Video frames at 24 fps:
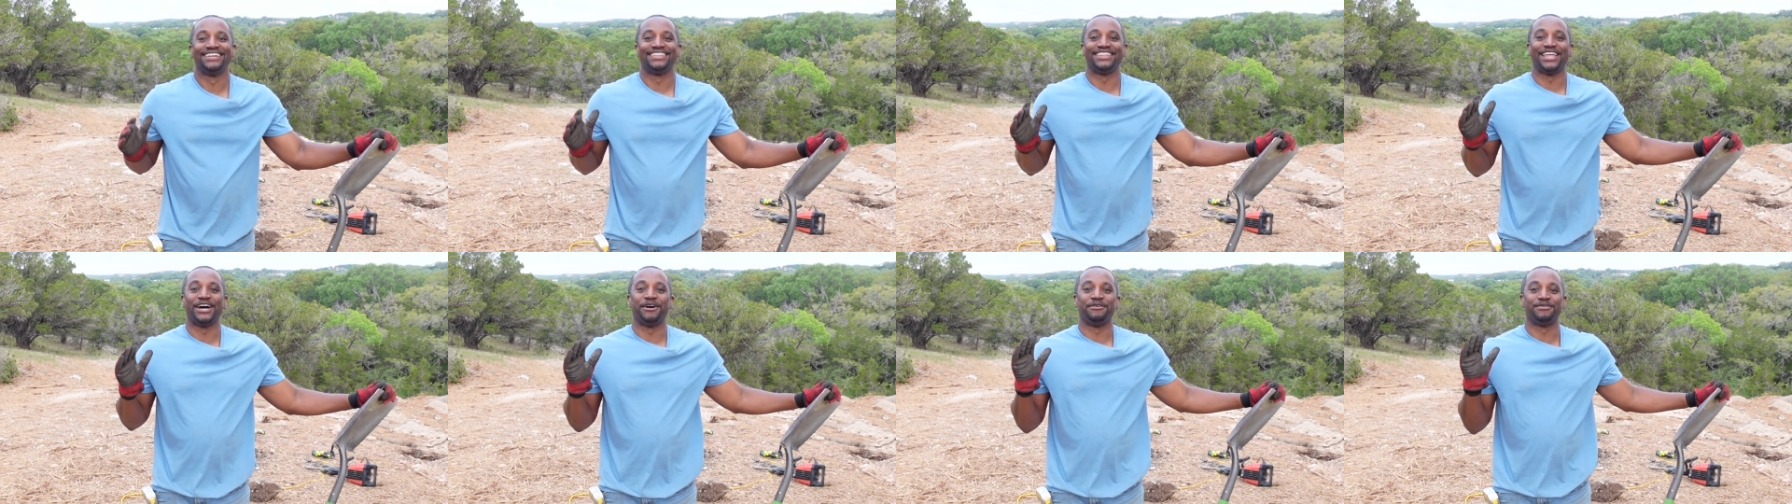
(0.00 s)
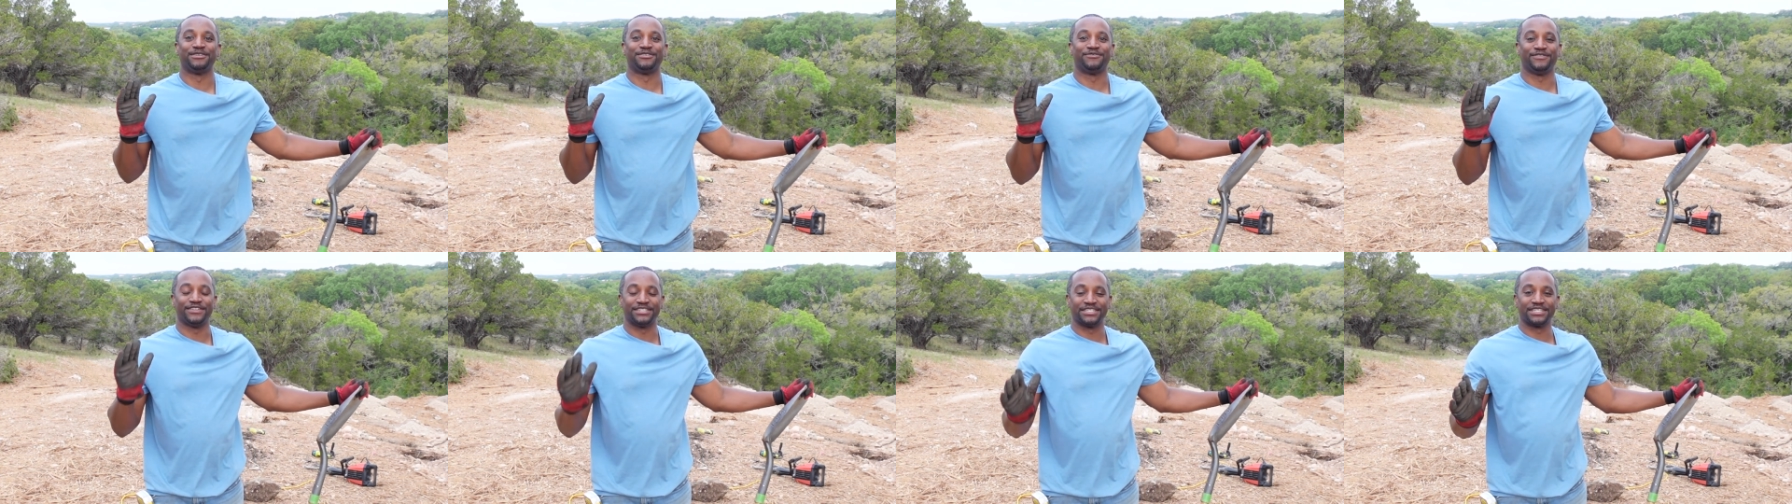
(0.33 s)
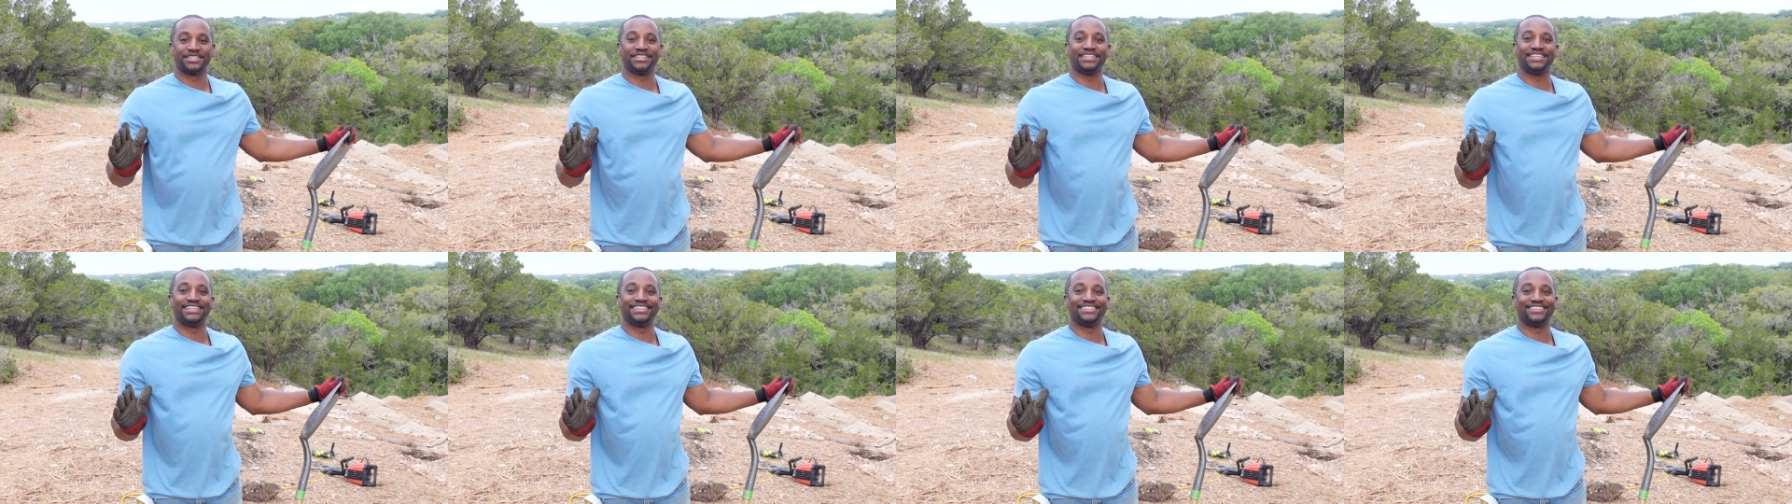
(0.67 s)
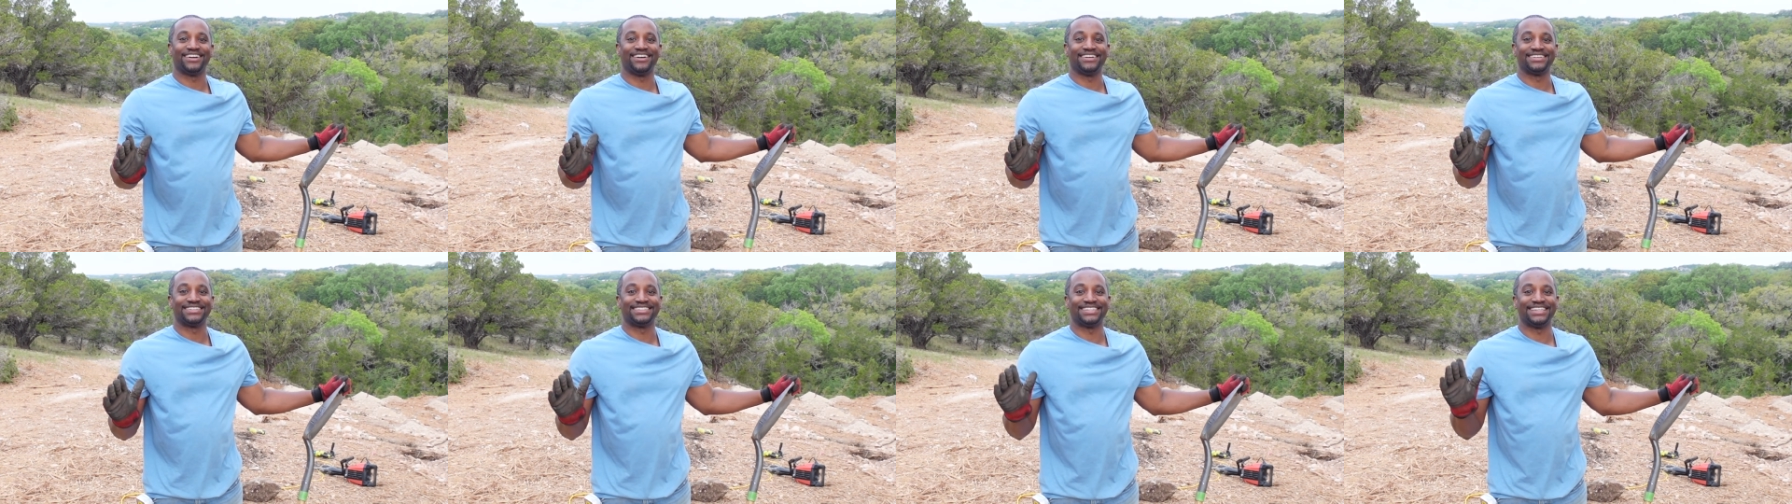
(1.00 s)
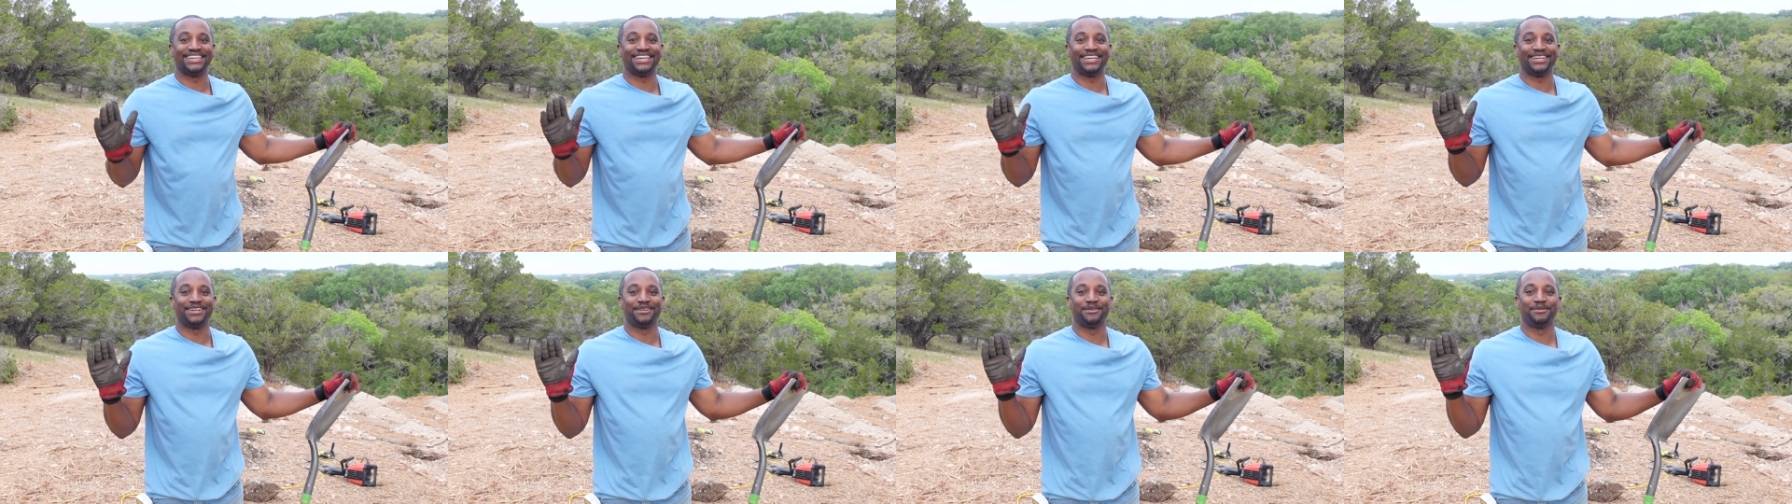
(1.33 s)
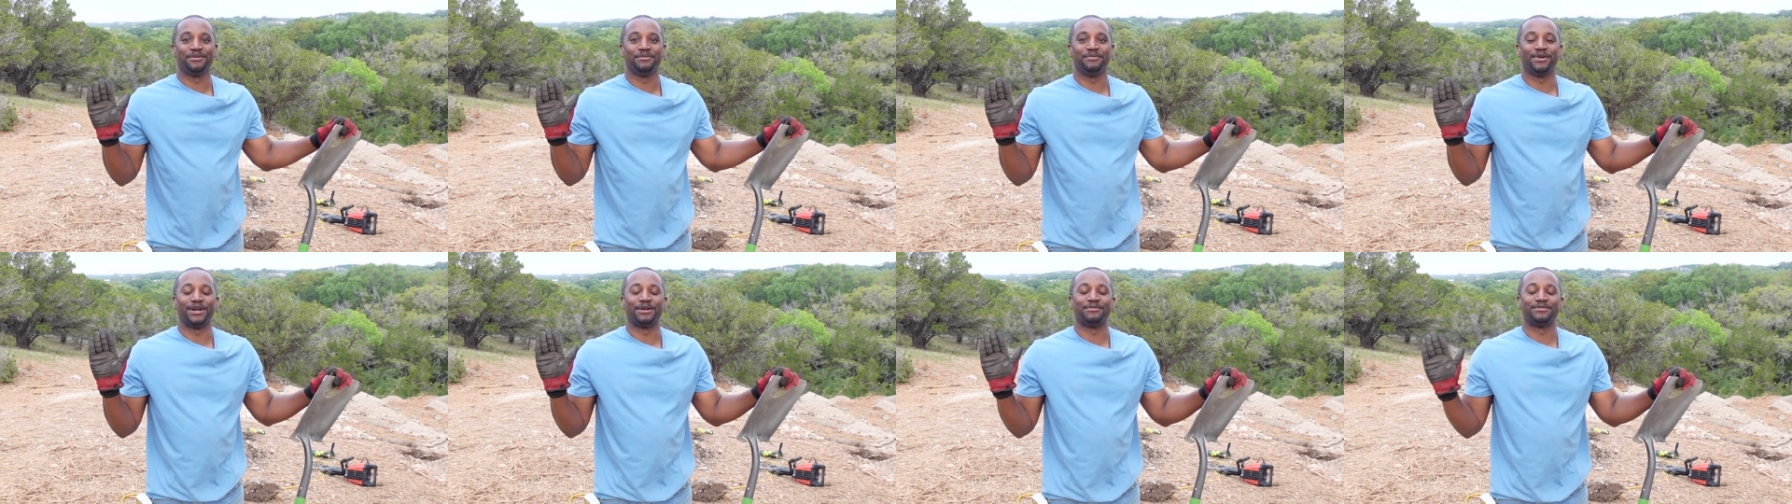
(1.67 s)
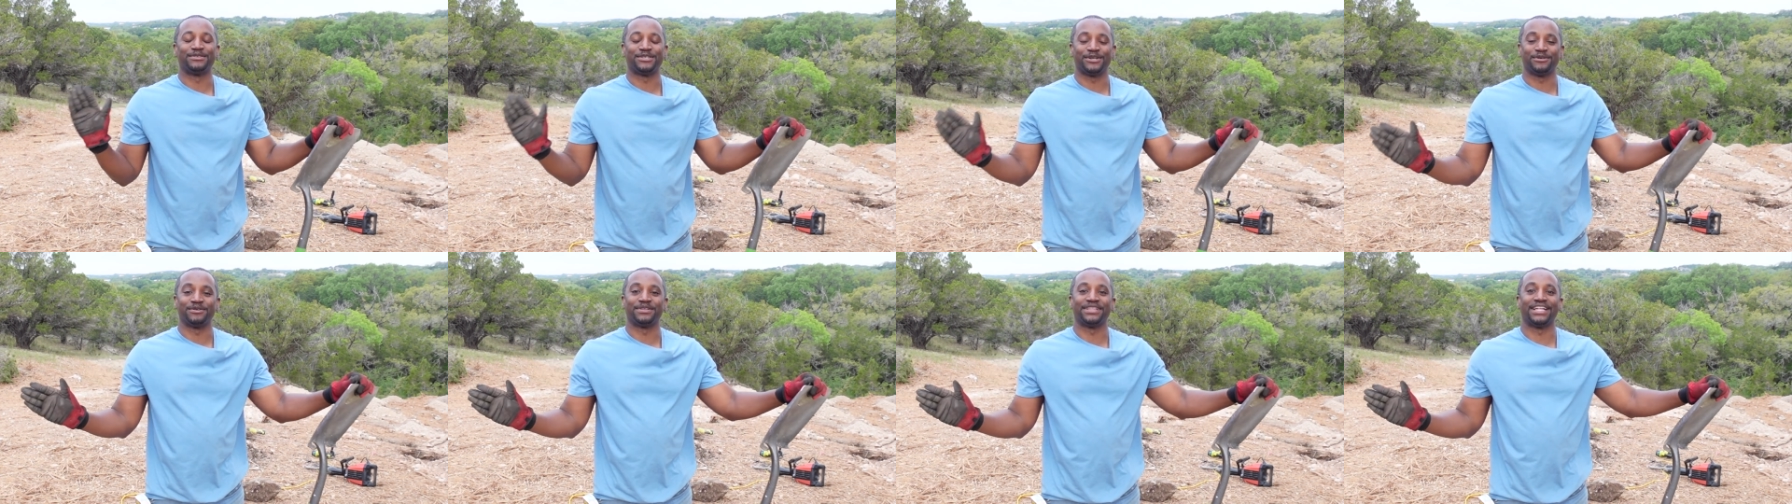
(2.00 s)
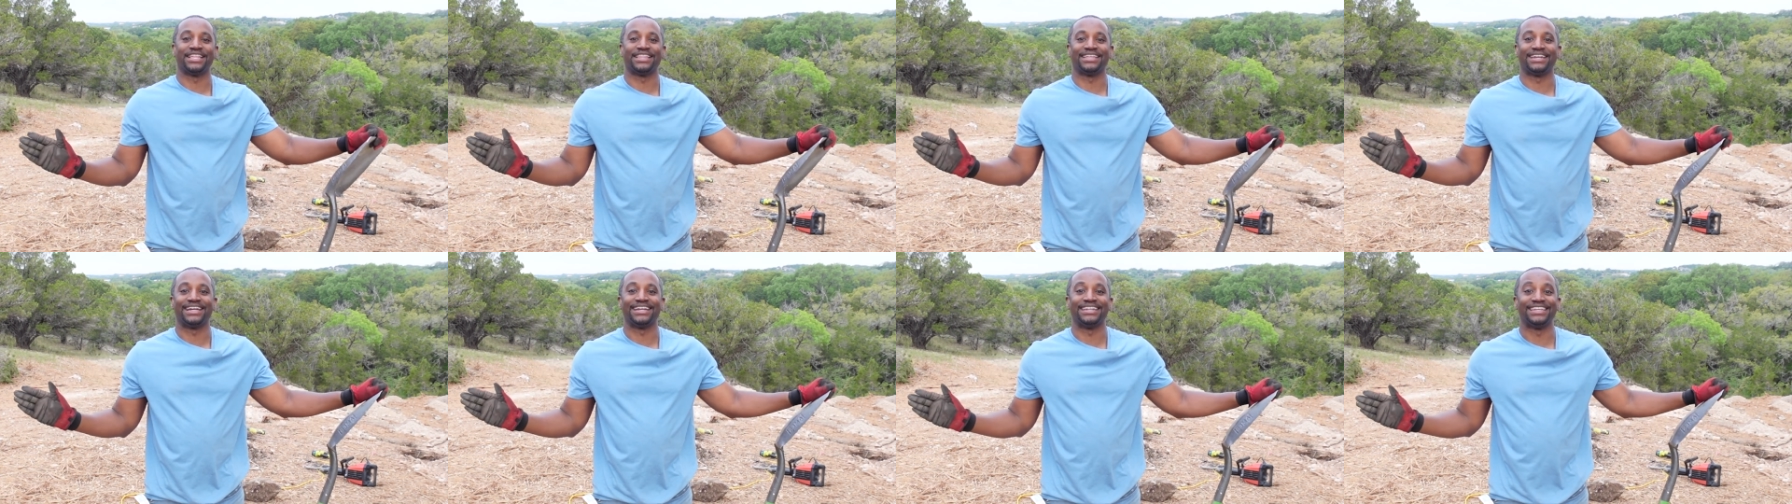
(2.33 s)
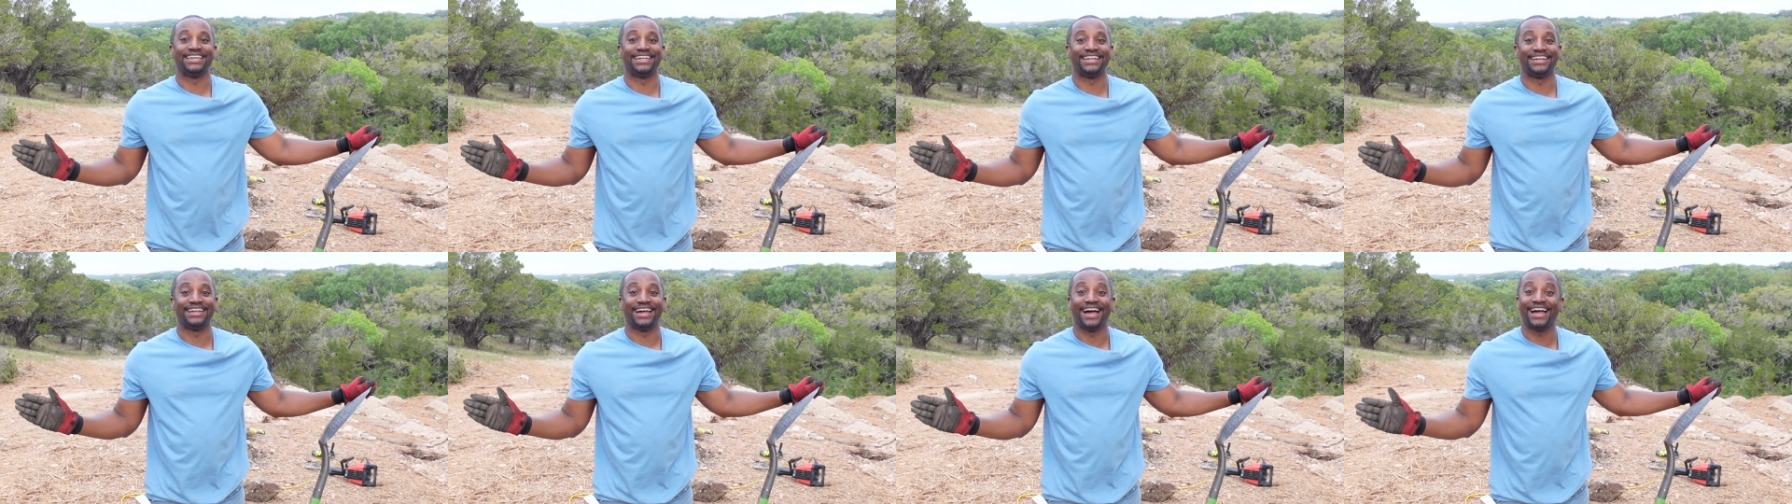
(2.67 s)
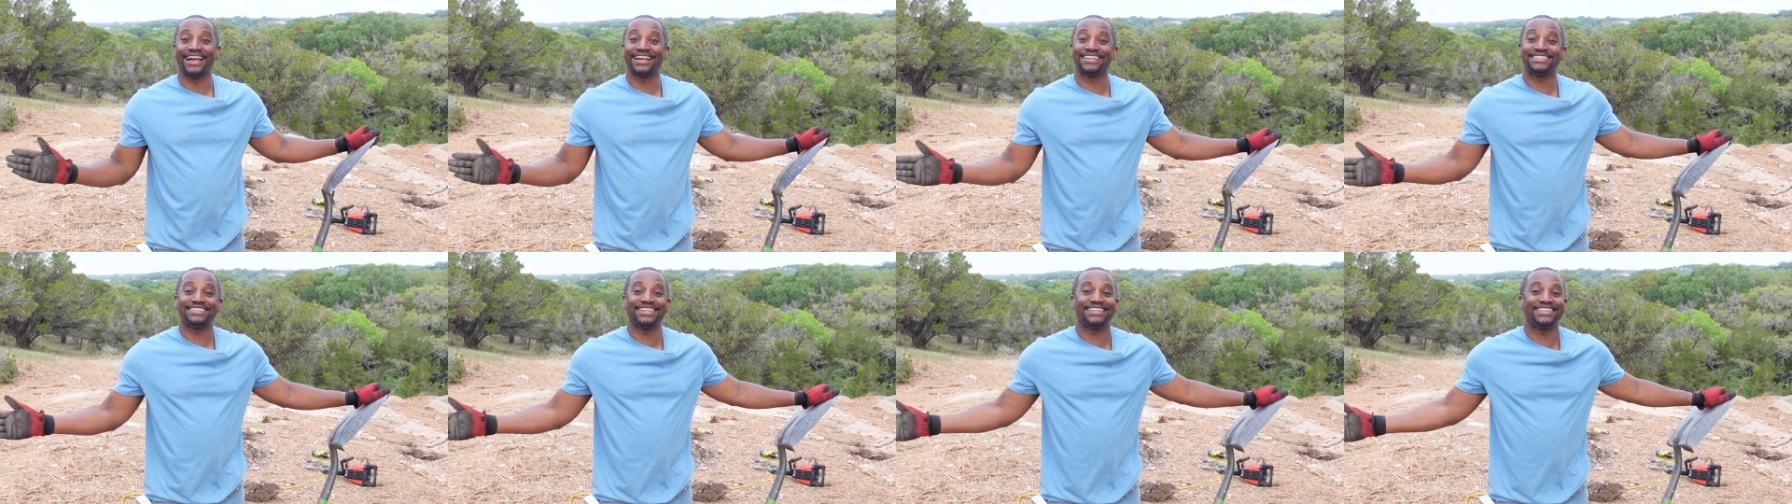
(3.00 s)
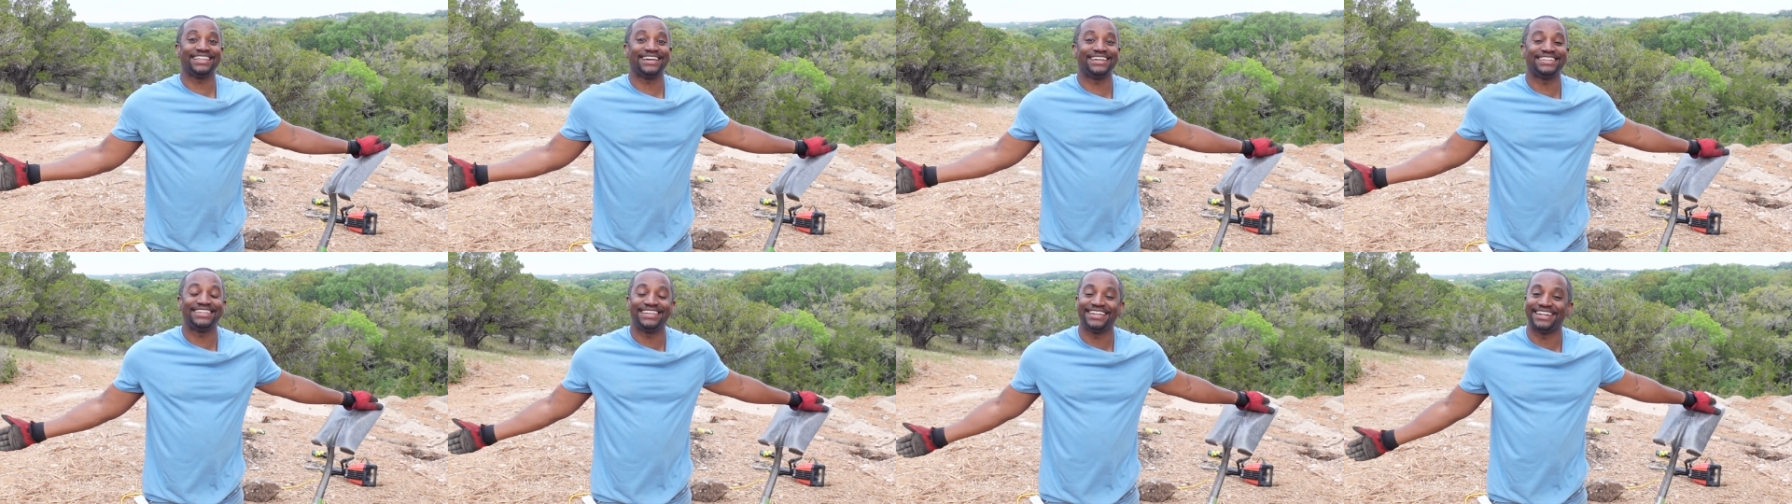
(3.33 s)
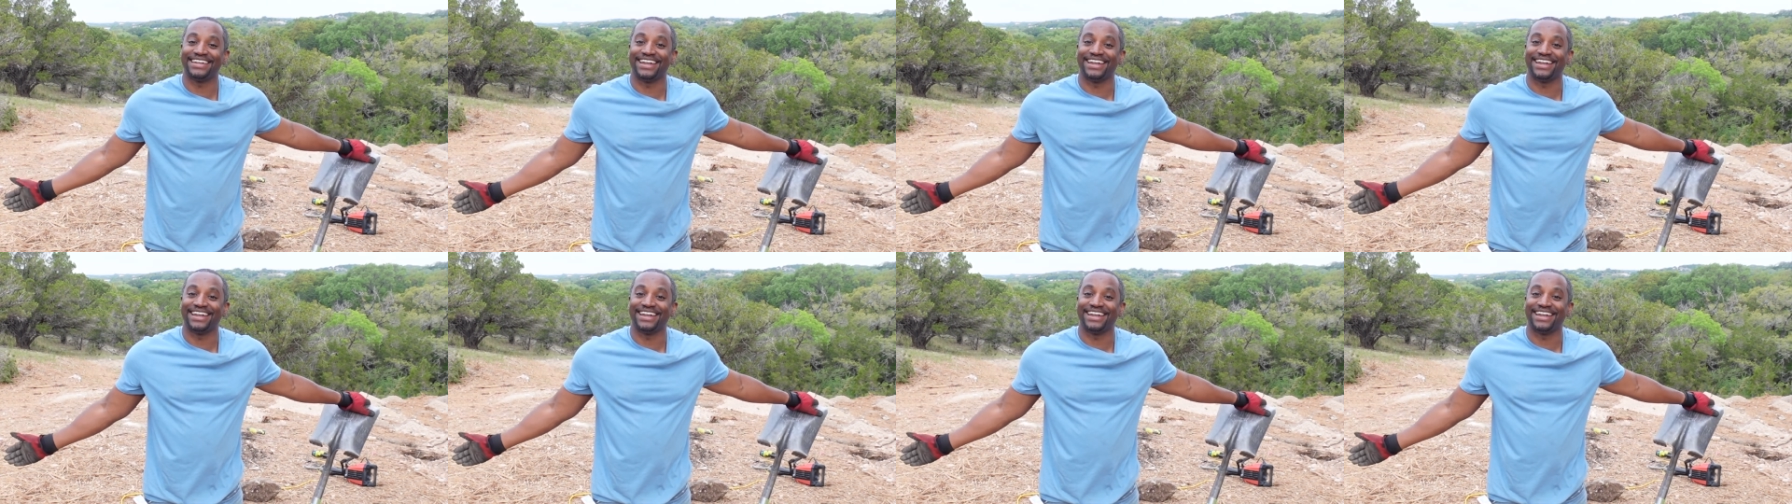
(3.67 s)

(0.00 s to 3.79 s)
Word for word: That was physically exhausting, but I'm so glad that I did it. I can say that I did it